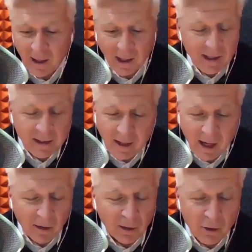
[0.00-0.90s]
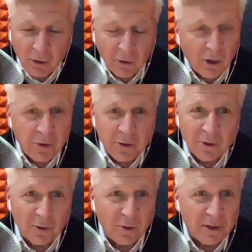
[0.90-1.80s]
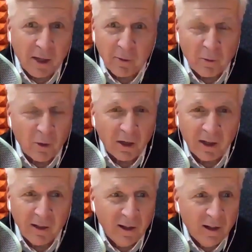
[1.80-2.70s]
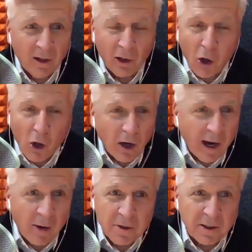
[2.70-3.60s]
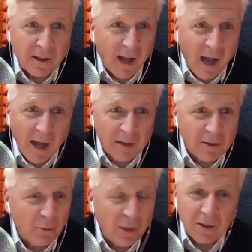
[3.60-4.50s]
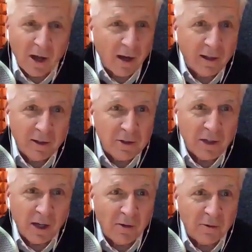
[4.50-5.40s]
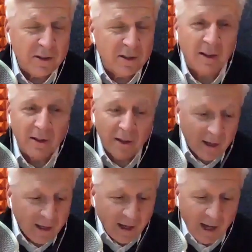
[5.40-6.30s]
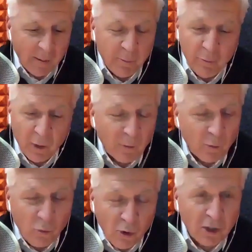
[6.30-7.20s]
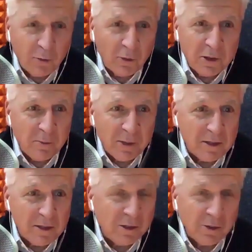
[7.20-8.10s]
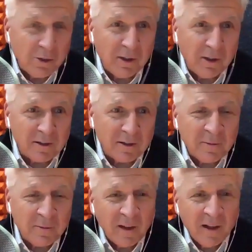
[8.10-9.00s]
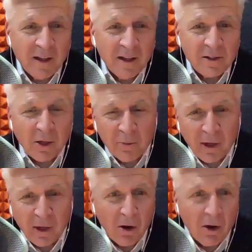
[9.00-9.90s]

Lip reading: And he said, yeah, the local grocery store's got me working long hours at nights, restocking the shelves. He said, I'm really, really busy doing this. So there are